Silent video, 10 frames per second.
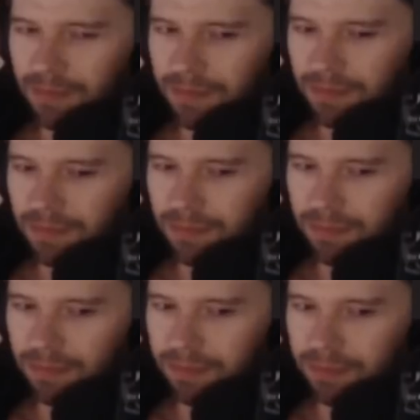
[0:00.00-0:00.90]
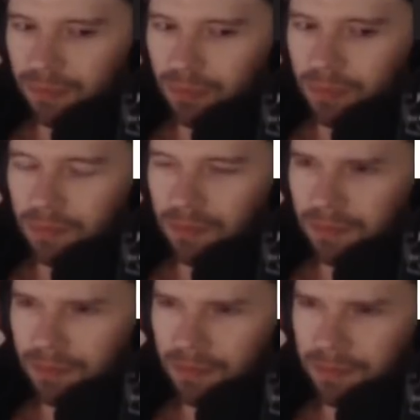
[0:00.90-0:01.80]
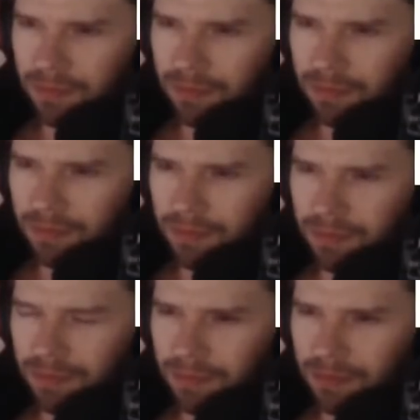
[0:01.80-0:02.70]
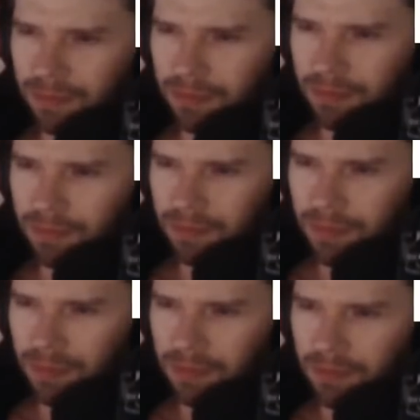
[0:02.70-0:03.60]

[no speech]